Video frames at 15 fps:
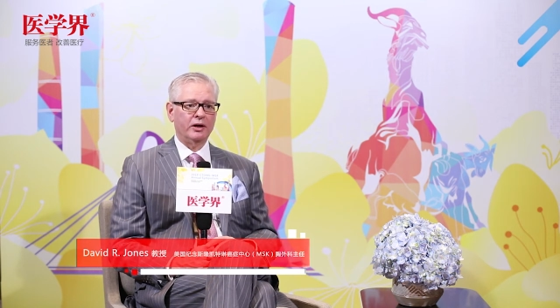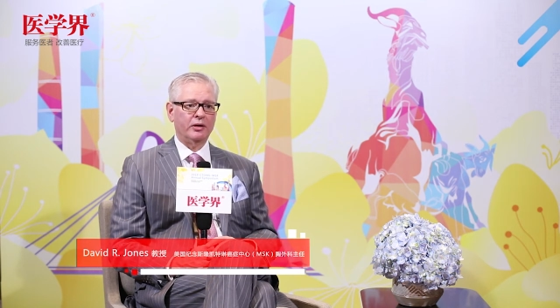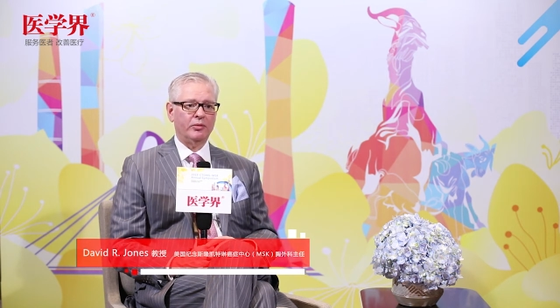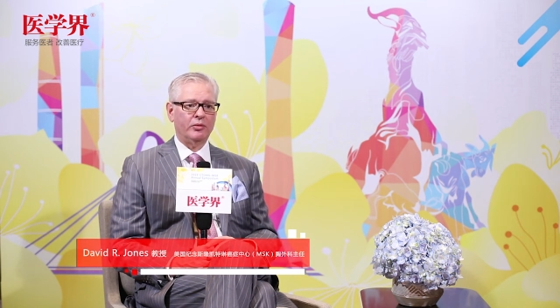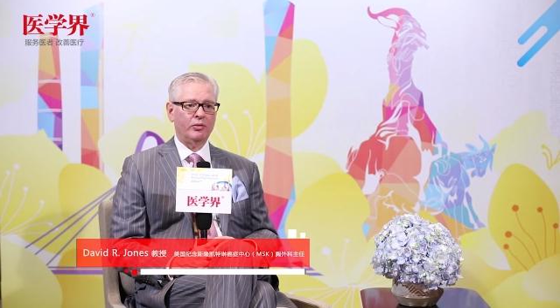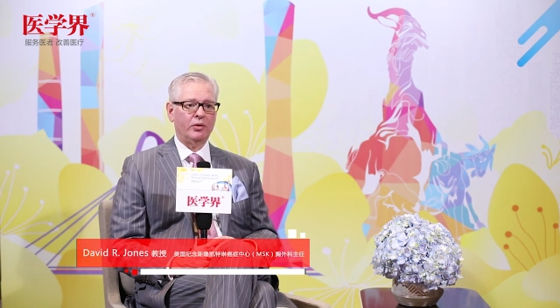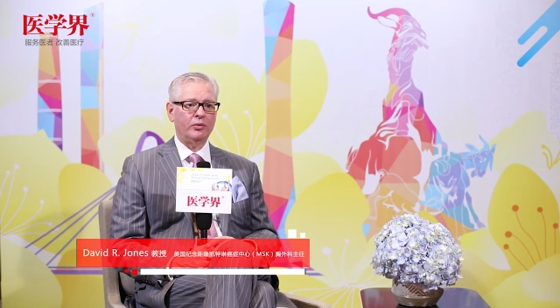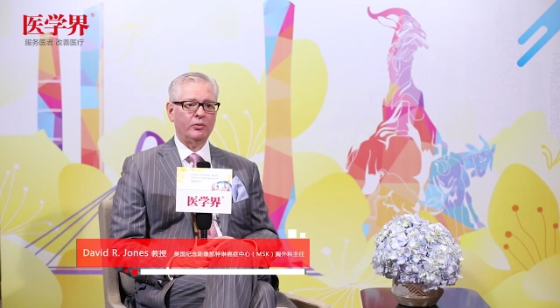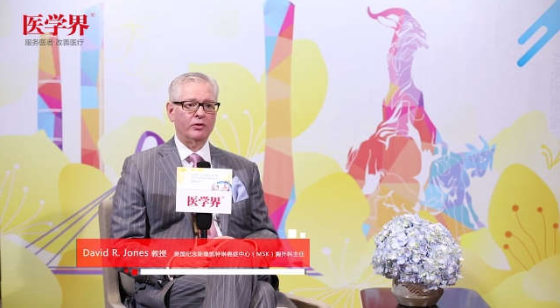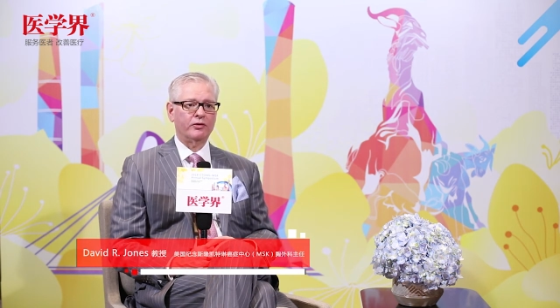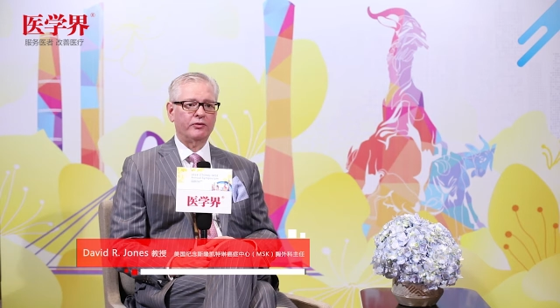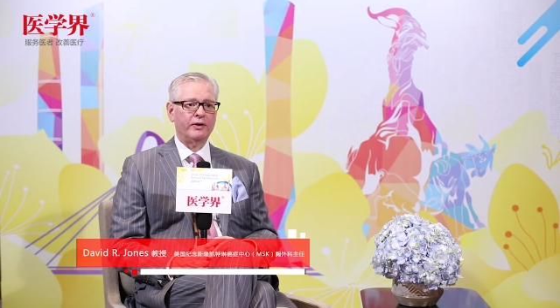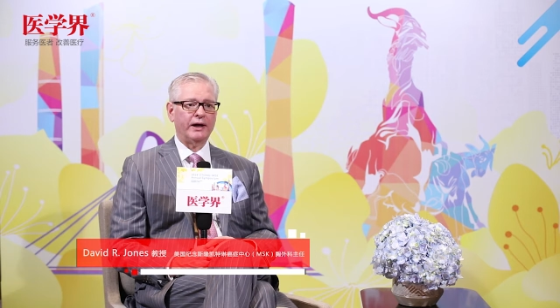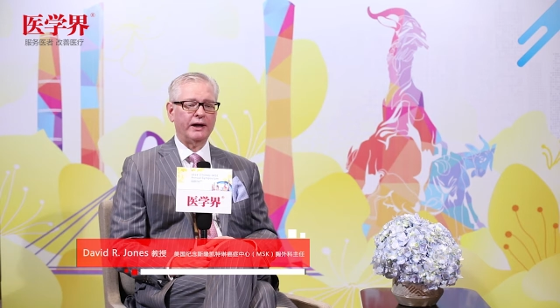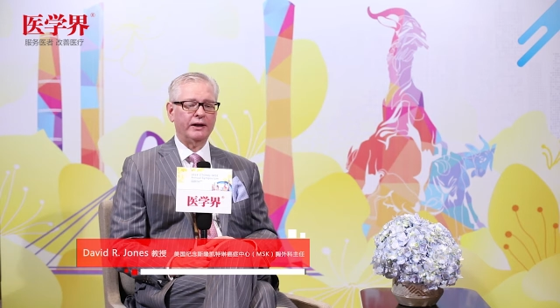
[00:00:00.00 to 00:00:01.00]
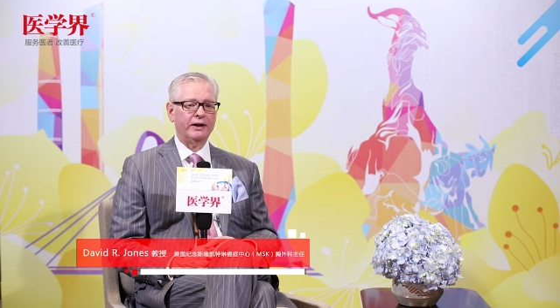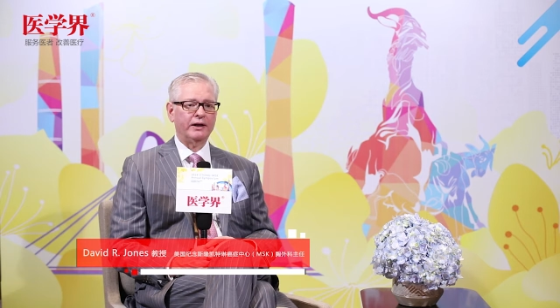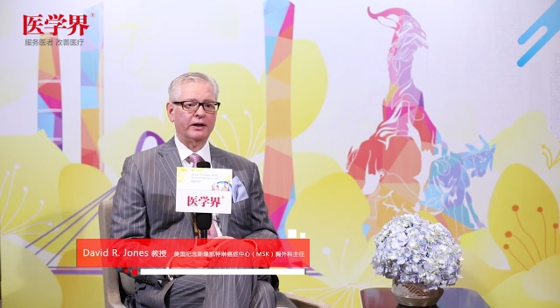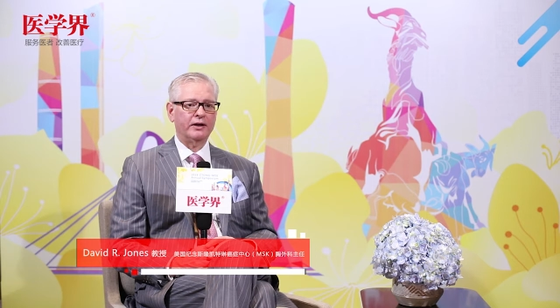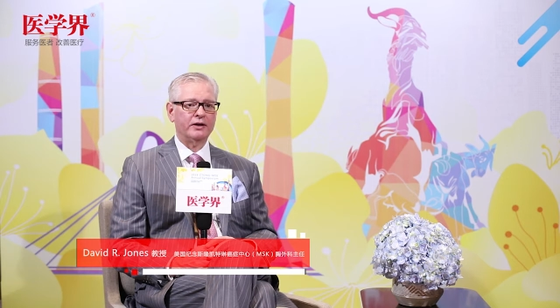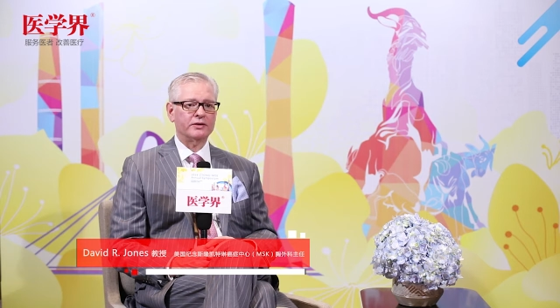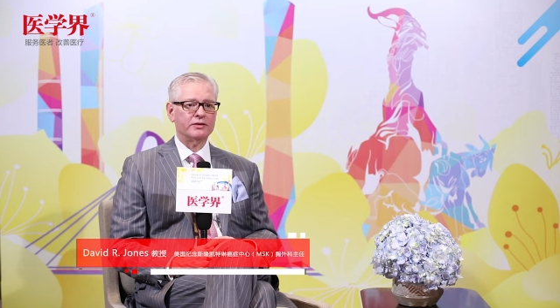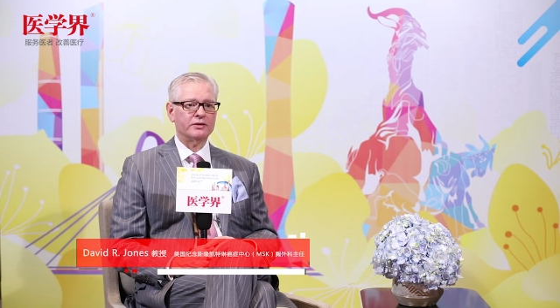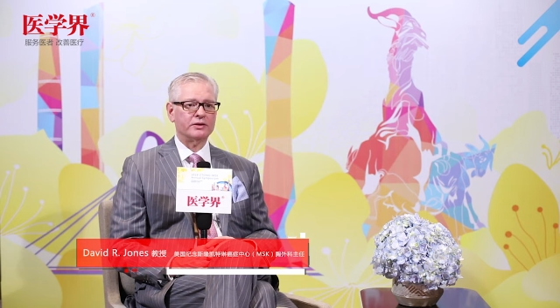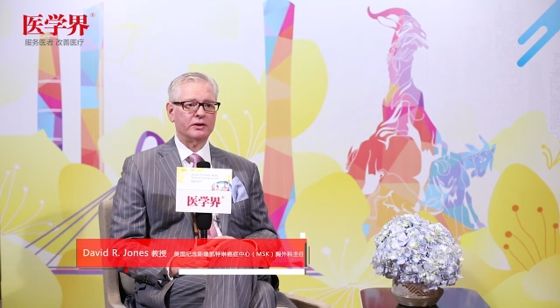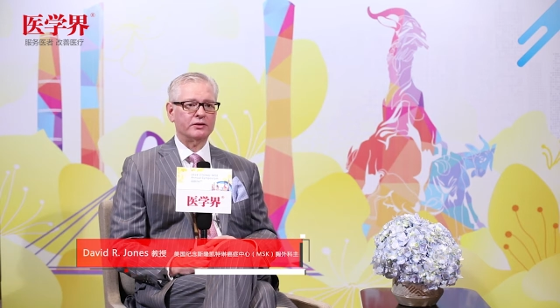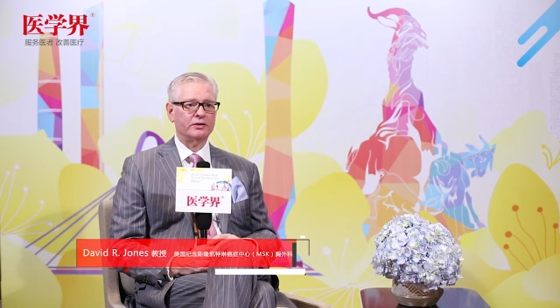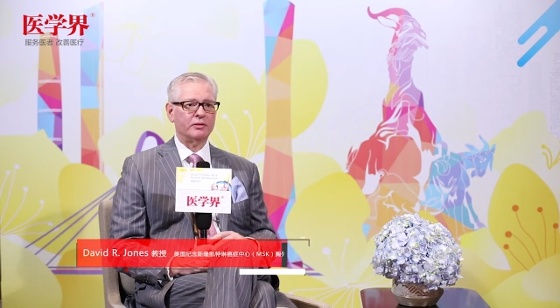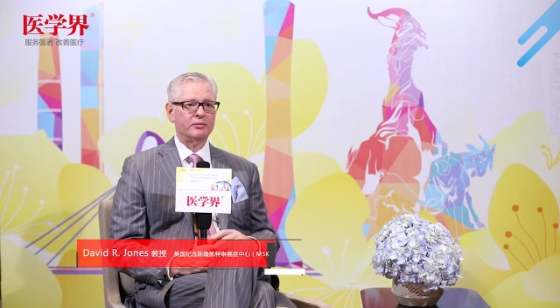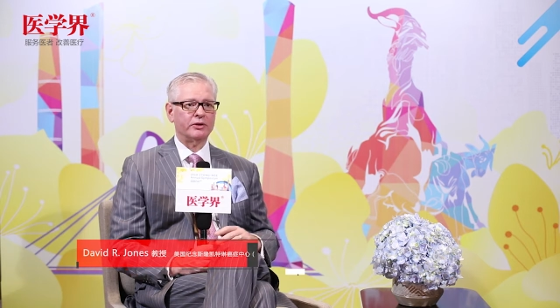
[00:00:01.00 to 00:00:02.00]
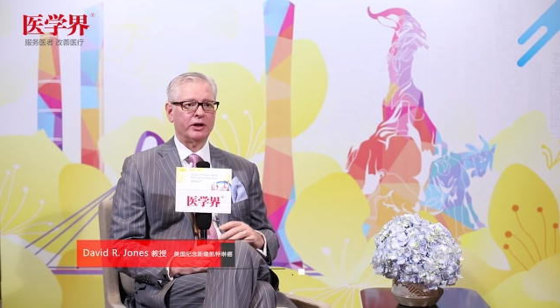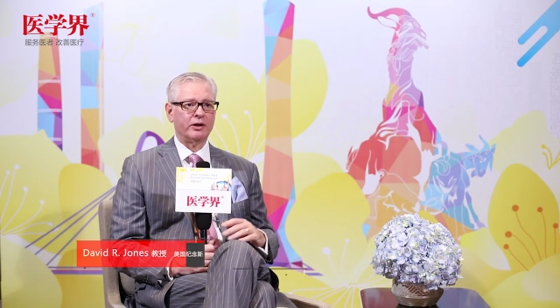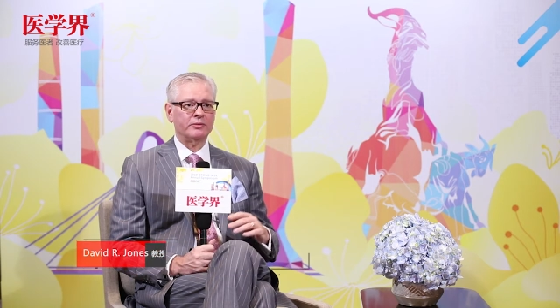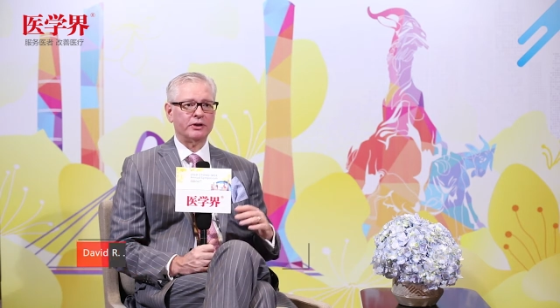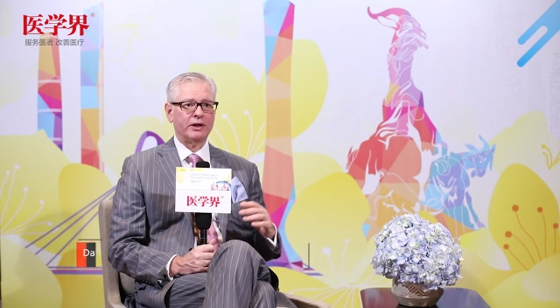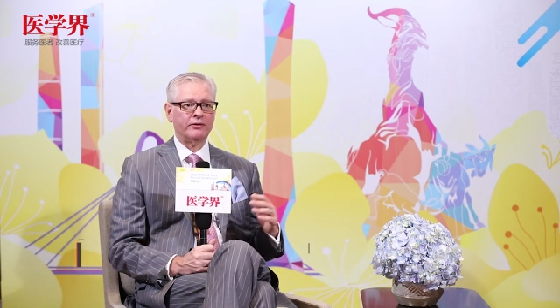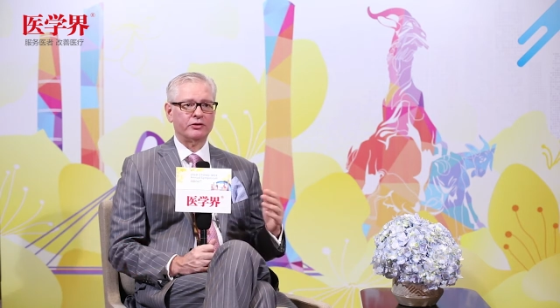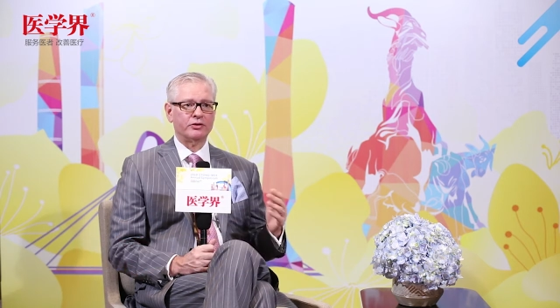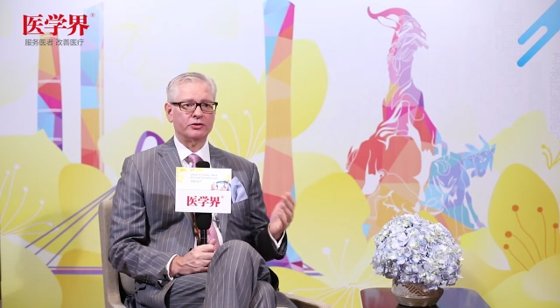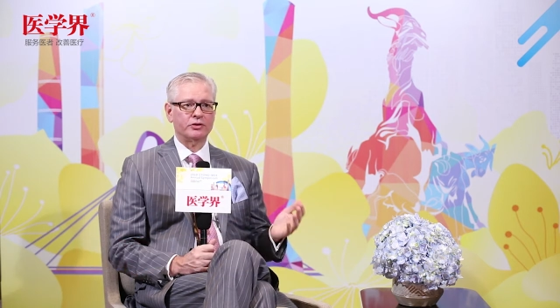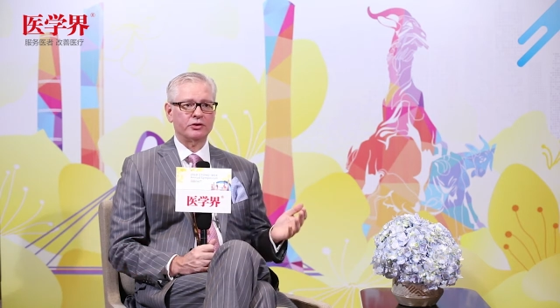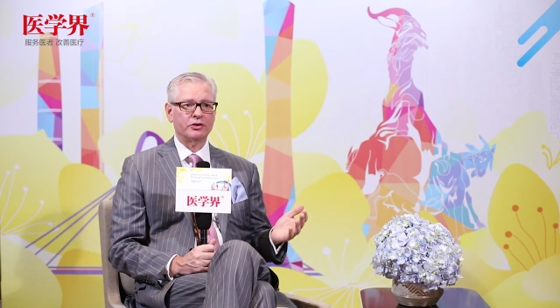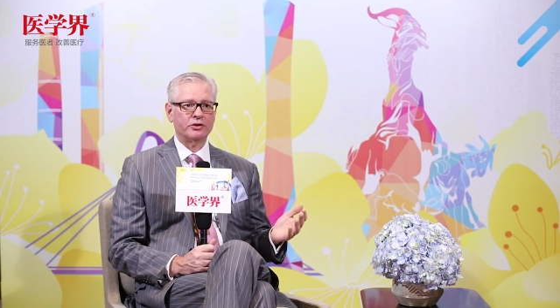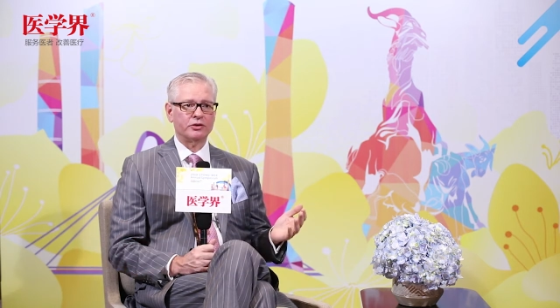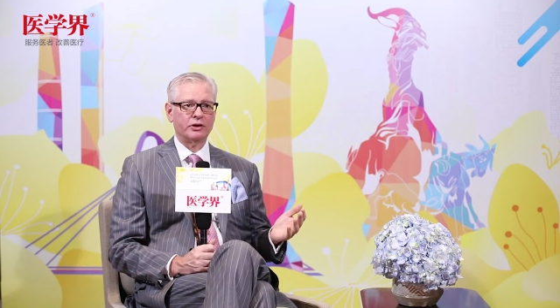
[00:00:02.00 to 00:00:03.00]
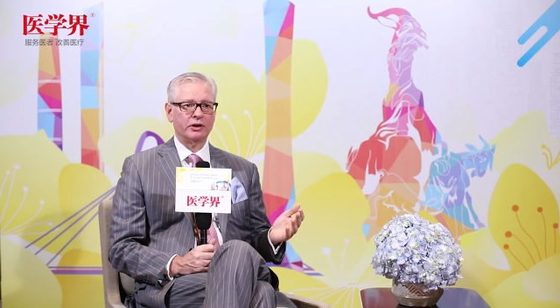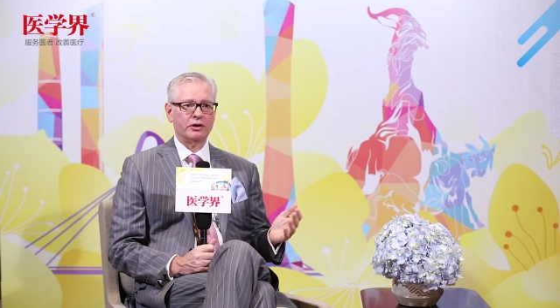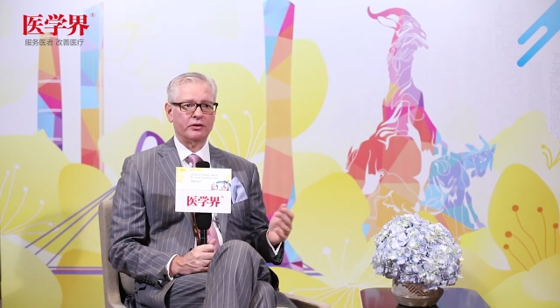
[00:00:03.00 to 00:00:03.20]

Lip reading: What we're finding is that sometimes after surgery,